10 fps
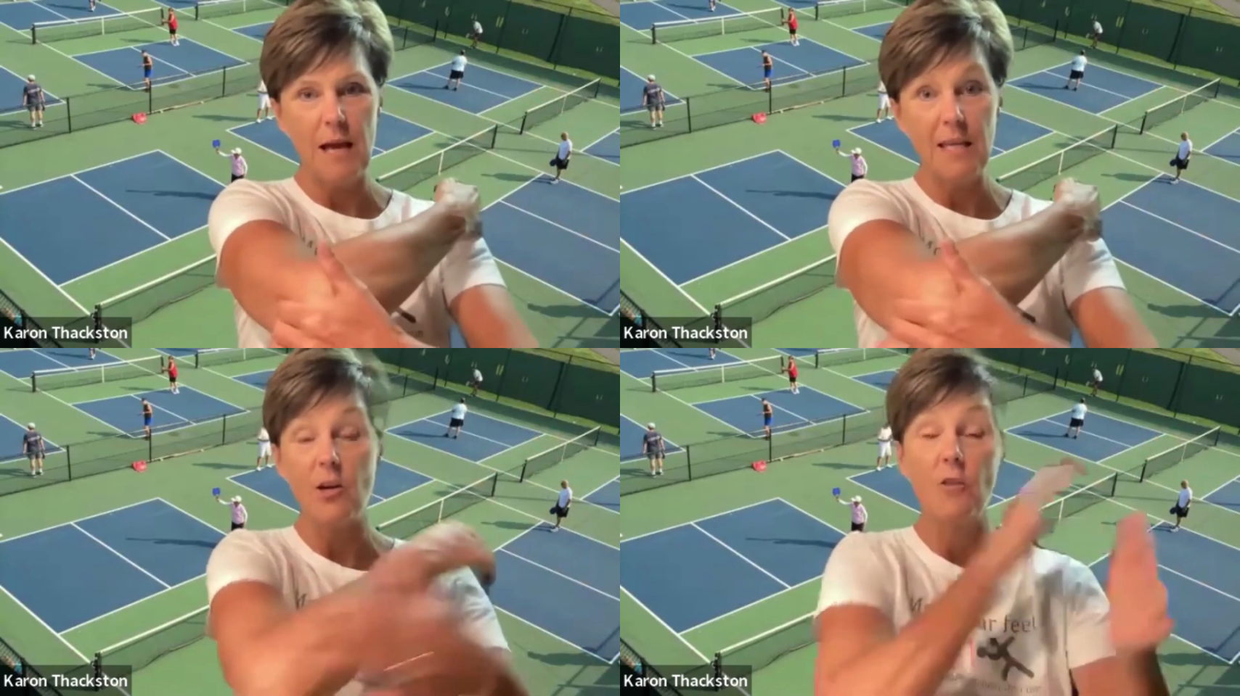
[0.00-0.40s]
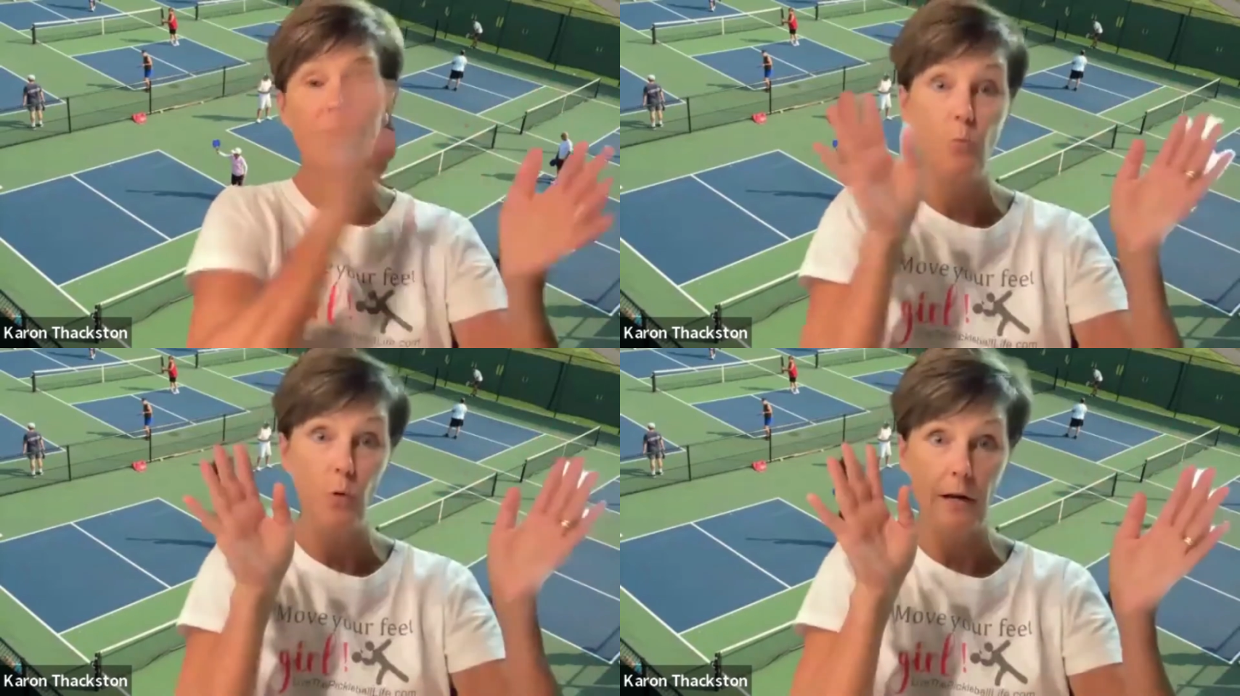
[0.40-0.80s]
back here
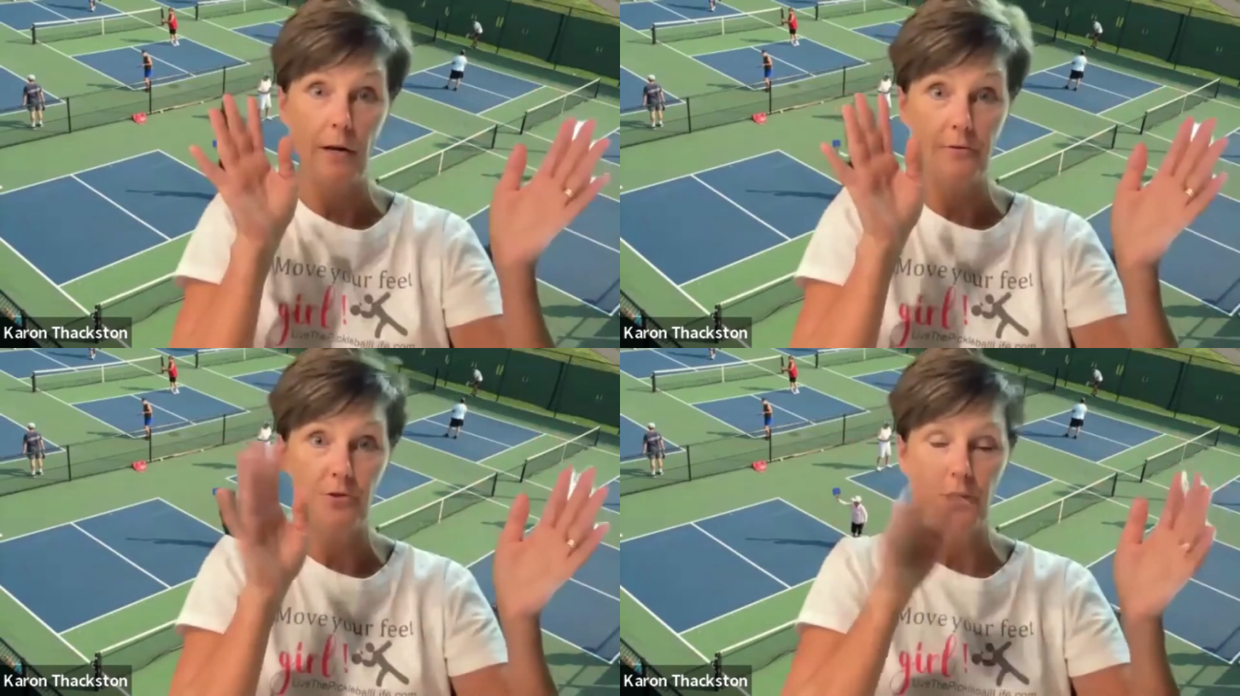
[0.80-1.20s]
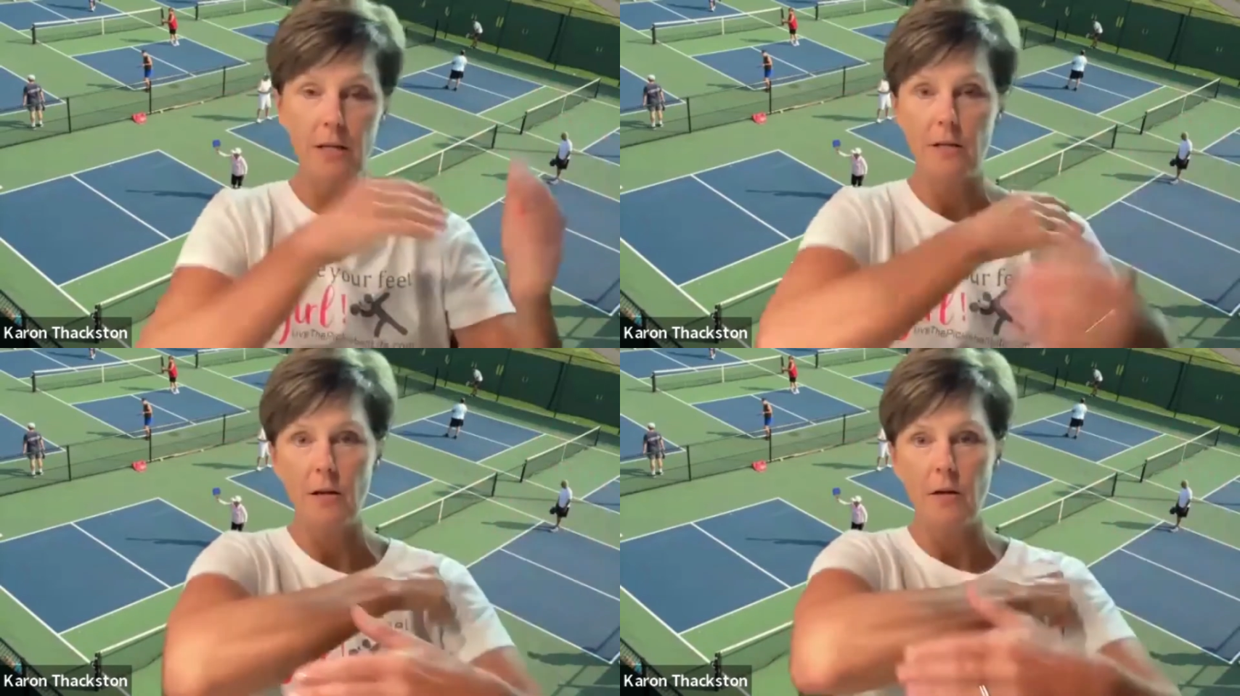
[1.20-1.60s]
from what I
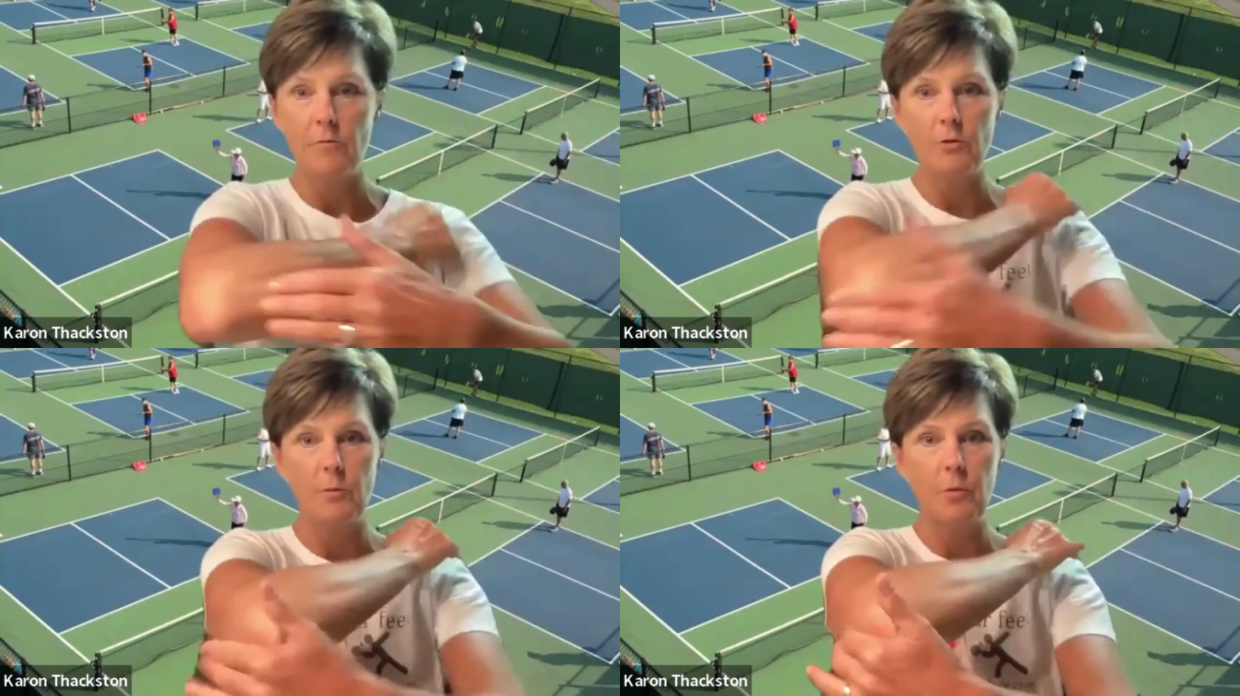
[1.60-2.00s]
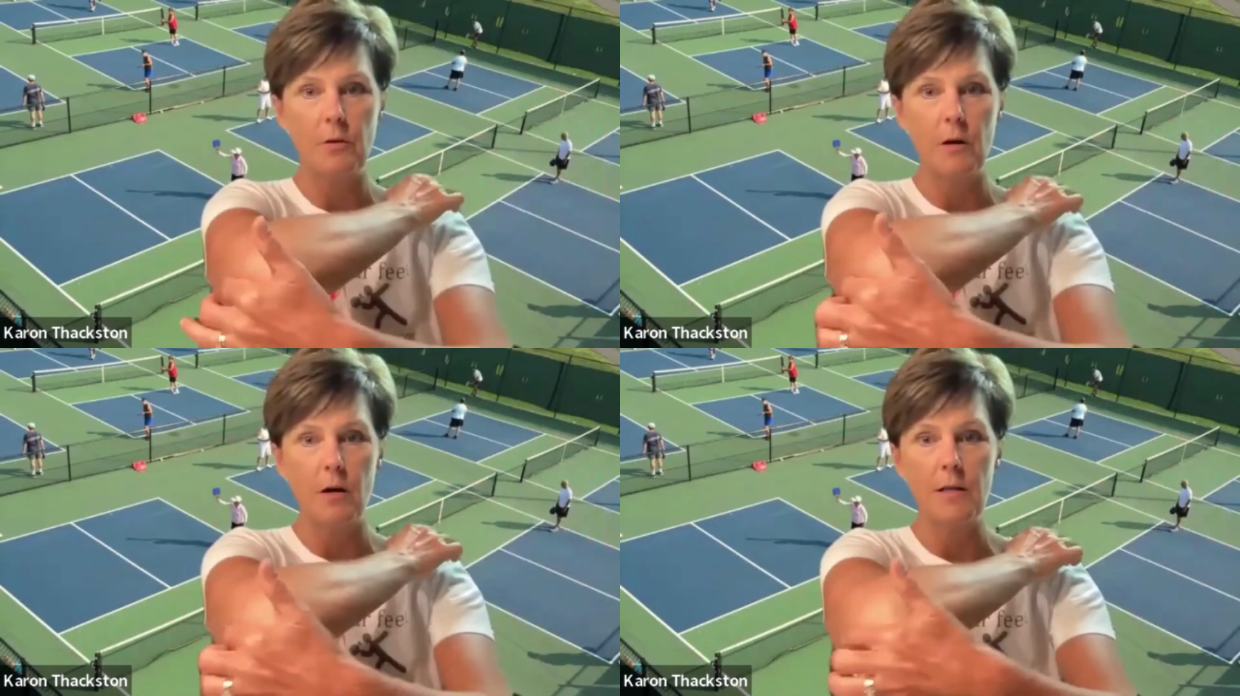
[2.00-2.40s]
understand that I've looked up
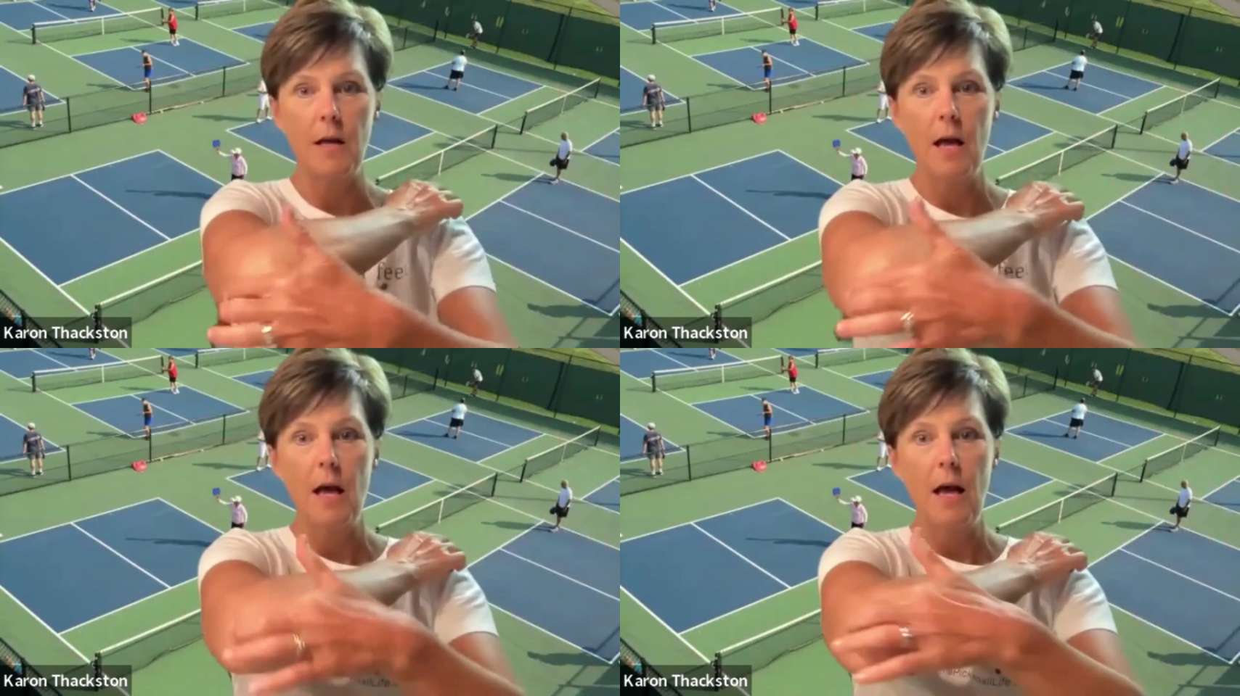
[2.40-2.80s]
online.